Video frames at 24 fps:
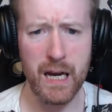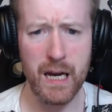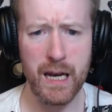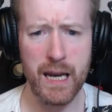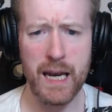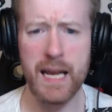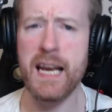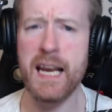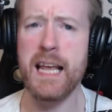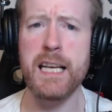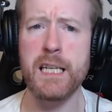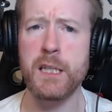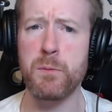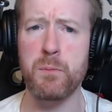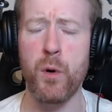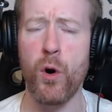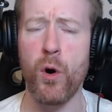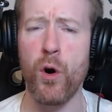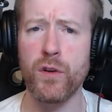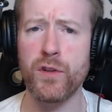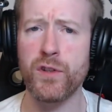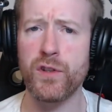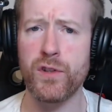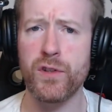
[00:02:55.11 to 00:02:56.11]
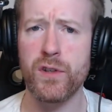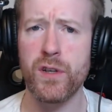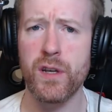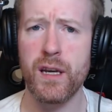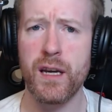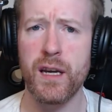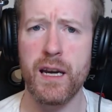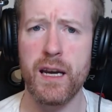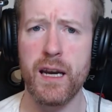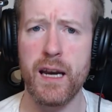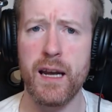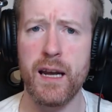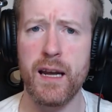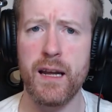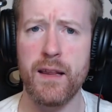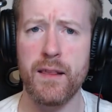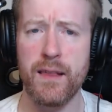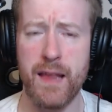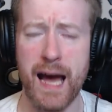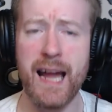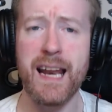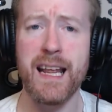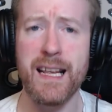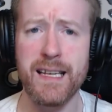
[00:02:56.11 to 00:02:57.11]
In esports,
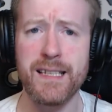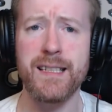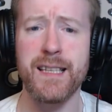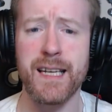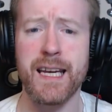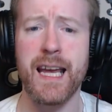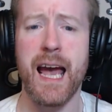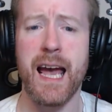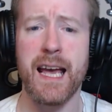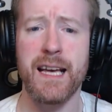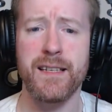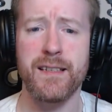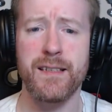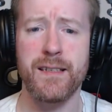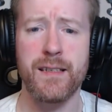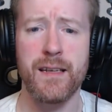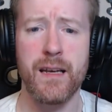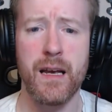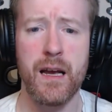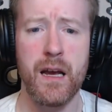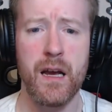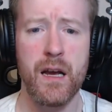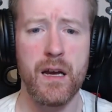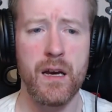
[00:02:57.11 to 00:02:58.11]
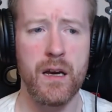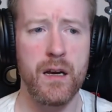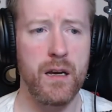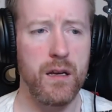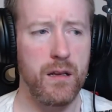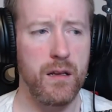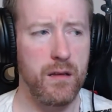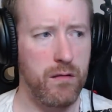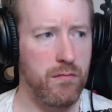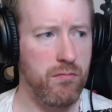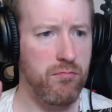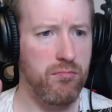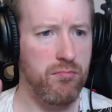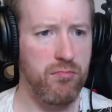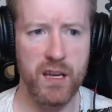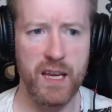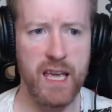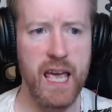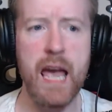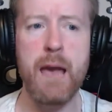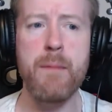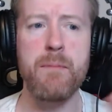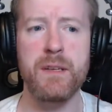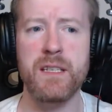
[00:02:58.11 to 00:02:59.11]
that is the case. The
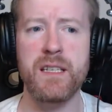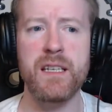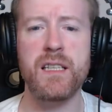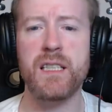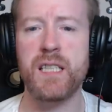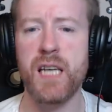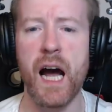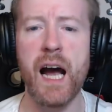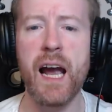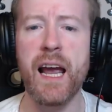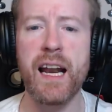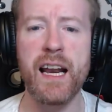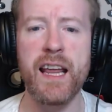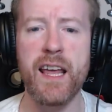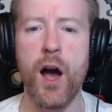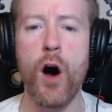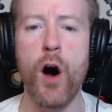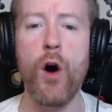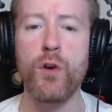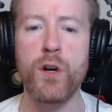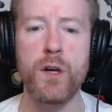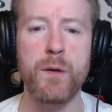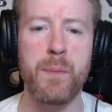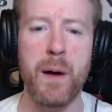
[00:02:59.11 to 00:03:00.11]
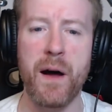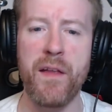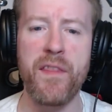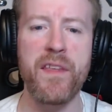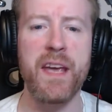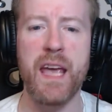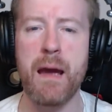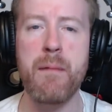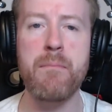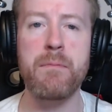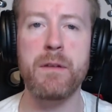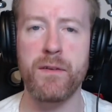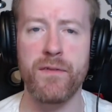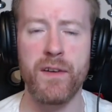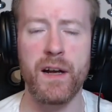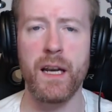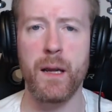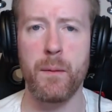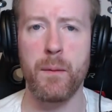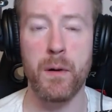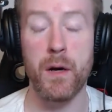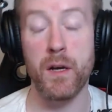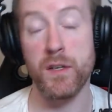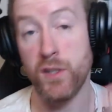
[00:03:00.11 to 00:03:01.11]
game is entirely owned by the game
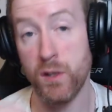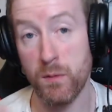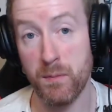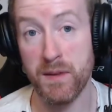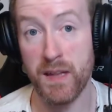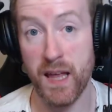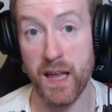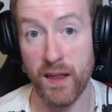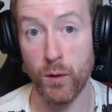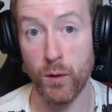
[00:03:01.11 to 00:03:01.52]
developer, assuming they're